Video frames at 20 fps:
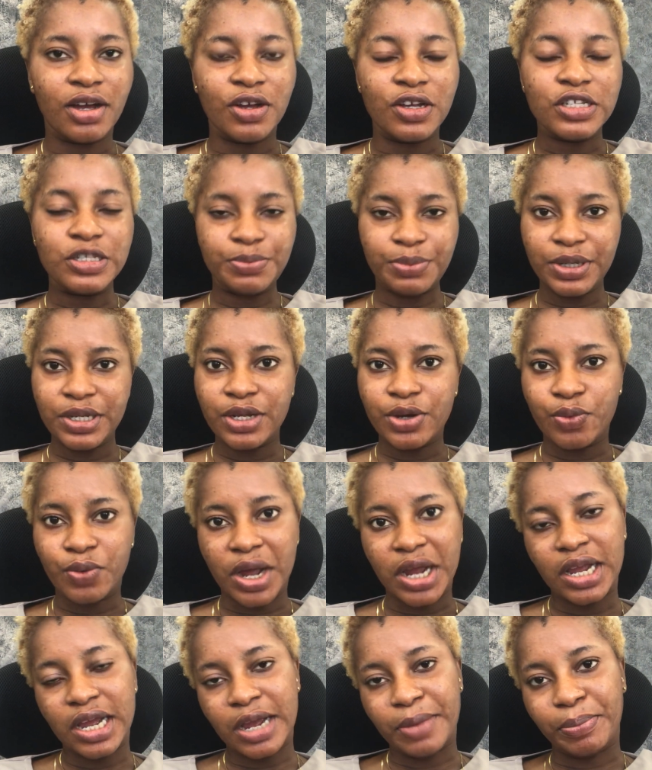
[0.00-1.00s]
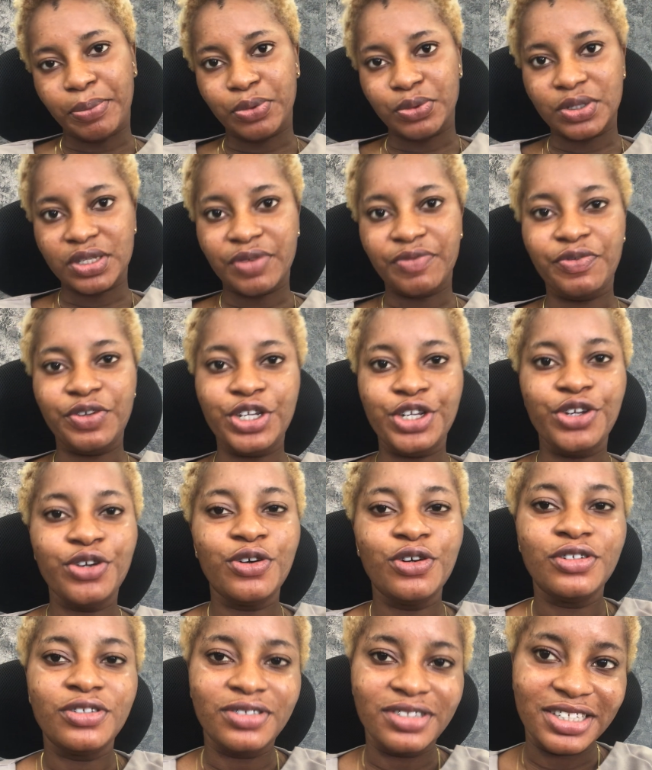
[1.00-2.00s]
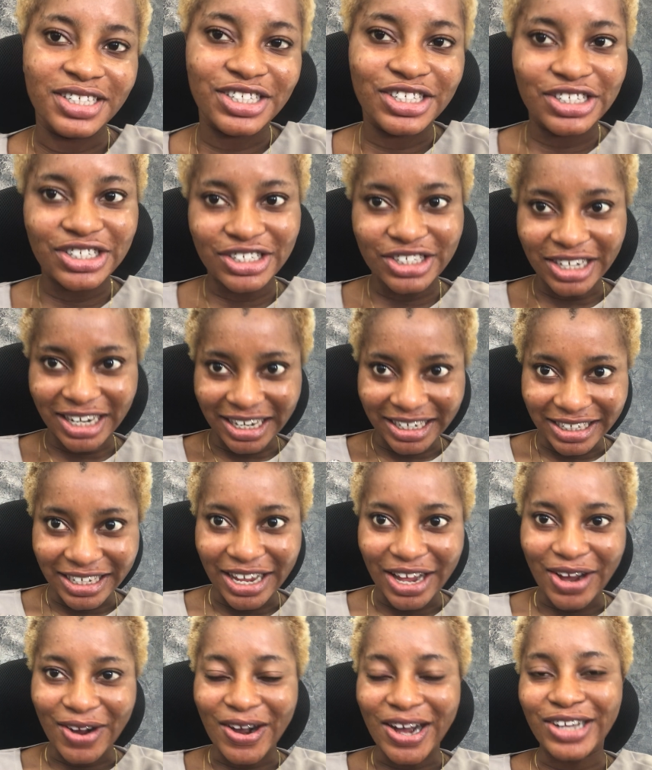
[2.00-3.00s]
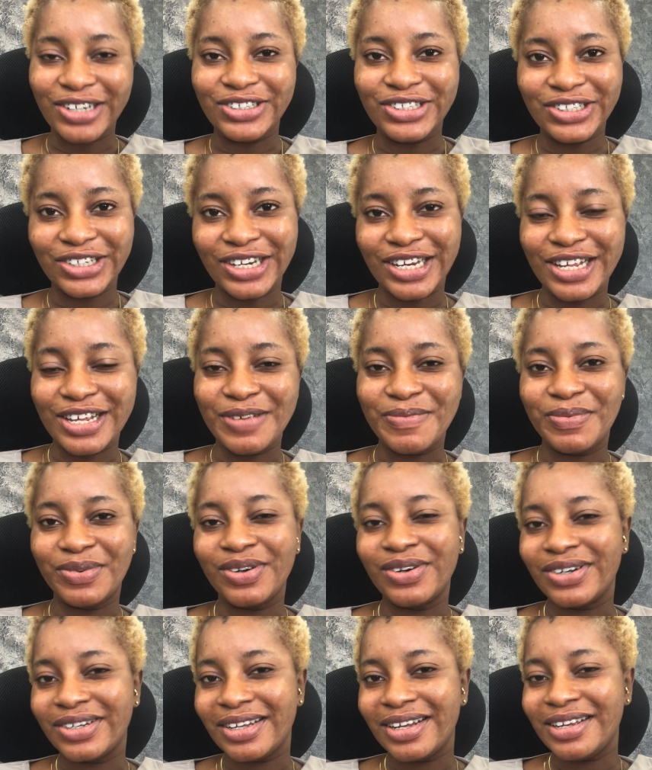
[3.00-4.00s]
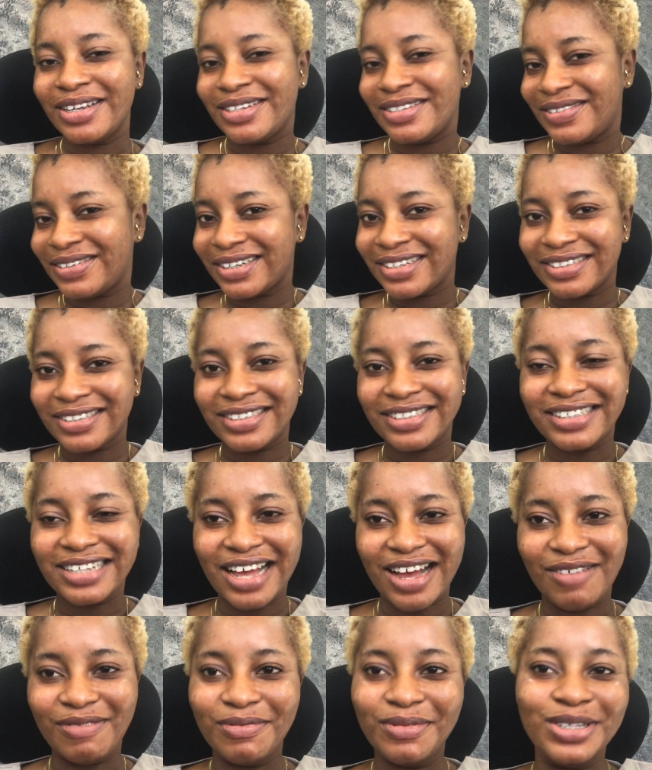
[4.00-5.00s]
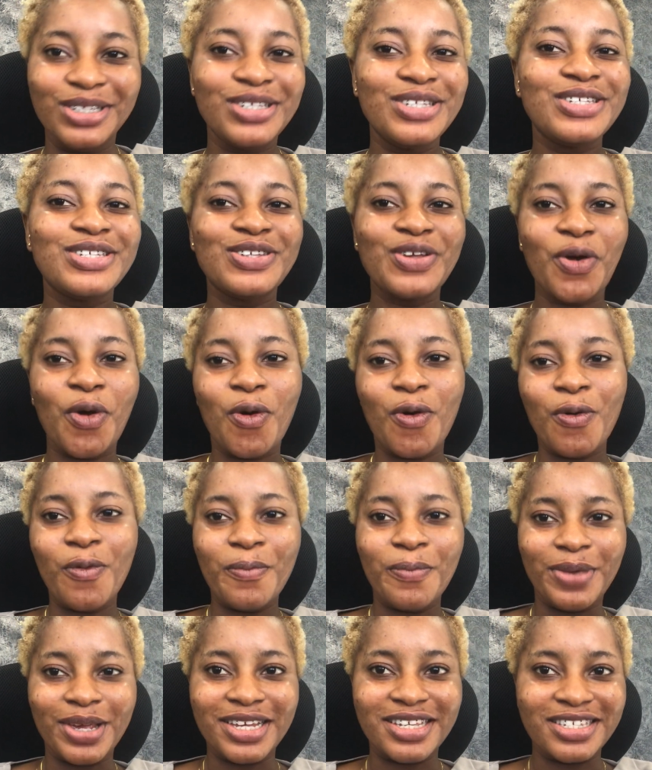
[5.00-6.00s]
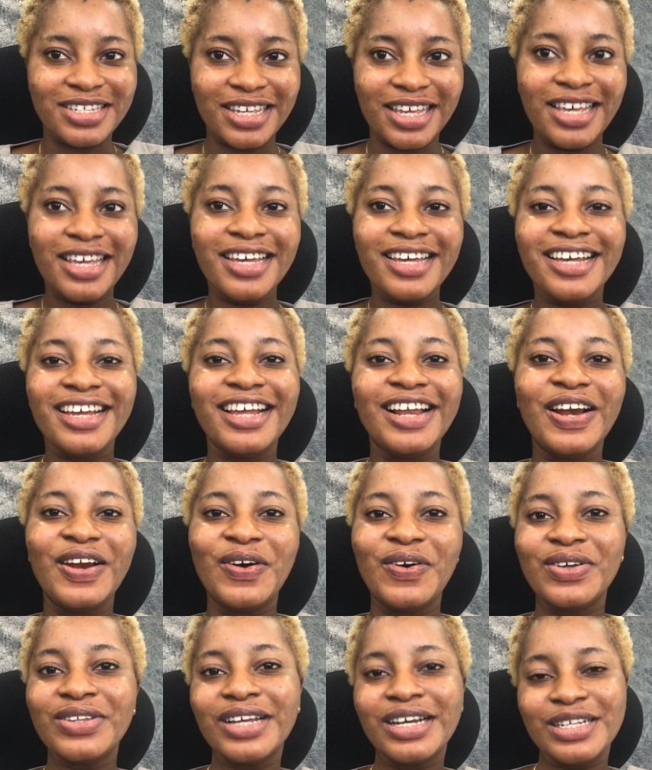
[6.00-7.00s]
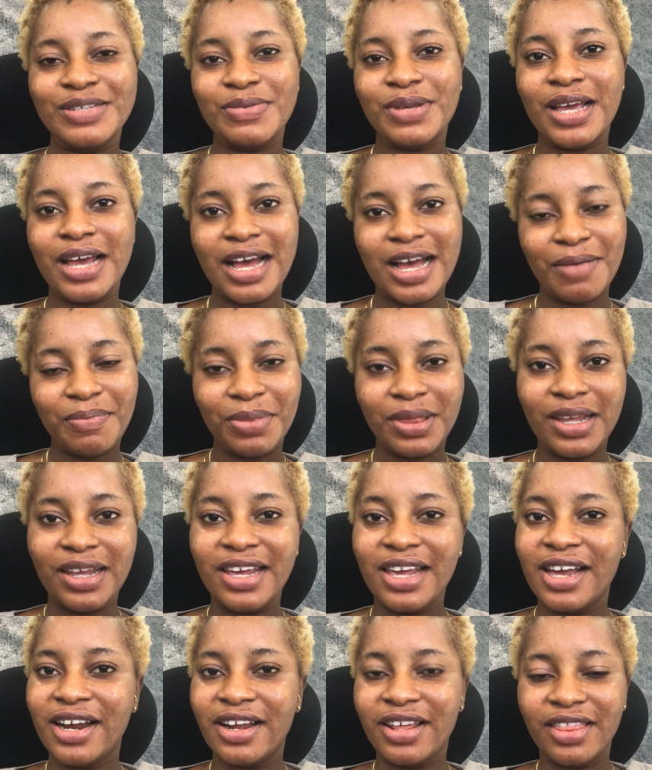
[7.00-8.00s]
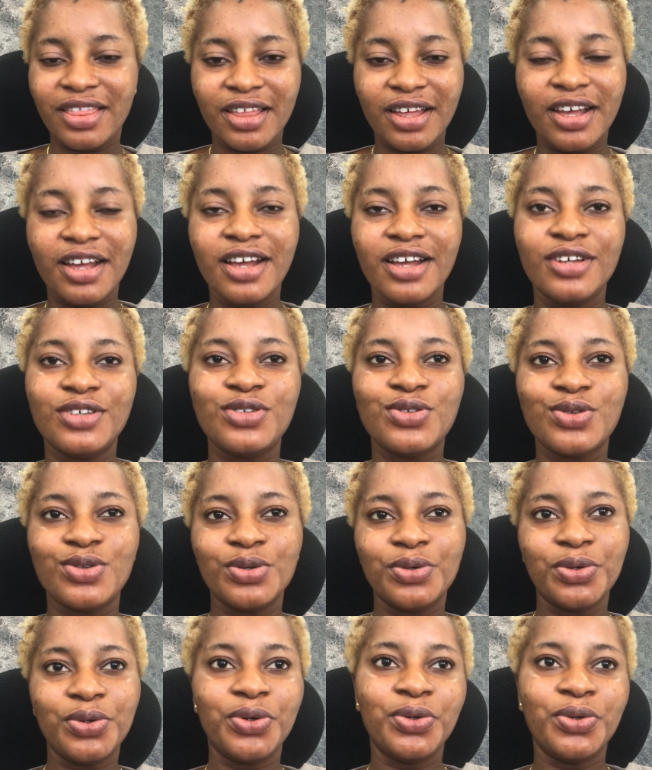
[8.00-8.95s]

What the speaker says: it's been a while I posted a video on this channel actually, but it's because I've been so busy. A lot has been happening here and there, so